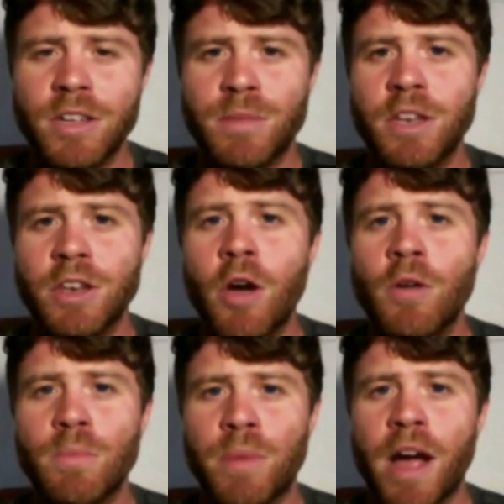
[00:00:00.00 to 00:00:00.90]
has been
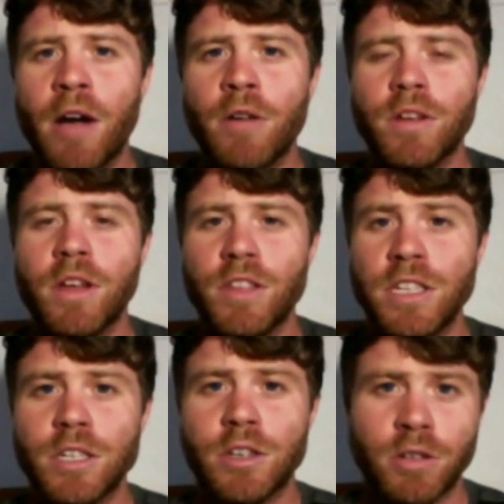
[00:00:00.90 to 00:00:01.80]
known about
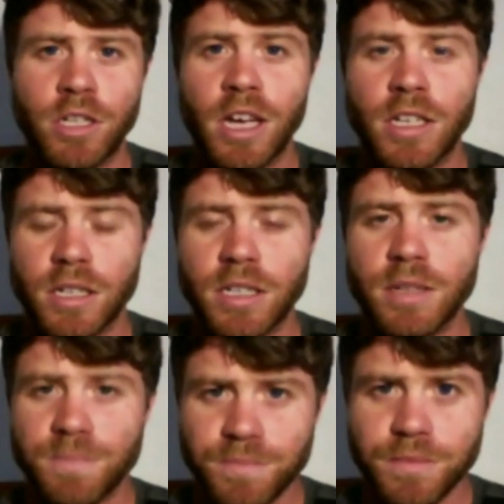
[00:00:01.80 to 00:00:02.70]
these negotiations.